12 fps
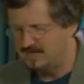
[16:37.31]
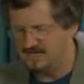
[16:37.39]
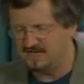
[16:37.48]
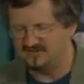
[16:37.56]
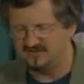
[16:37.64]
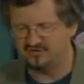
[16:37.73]

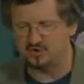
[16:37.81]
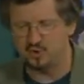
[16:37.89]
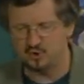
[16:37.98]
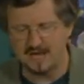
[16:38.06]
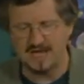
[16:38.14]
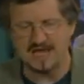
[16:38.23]
is
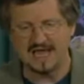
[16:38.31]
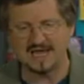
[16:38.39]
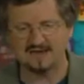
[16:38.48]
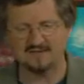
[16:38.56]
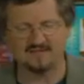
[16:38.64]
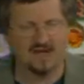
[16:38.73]
to
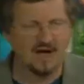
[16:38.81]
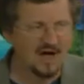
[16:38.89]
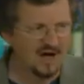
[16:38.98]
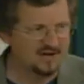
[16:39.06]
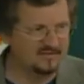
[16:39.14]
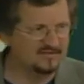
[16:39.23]

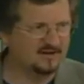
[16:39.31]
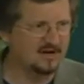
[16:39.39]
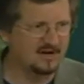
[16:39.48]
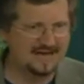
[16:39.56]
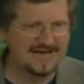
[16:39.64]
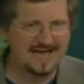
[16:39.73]
excise,
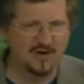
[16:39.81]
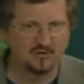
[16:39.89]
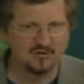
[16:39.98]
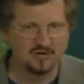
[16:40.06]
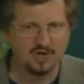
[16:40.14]
cut out,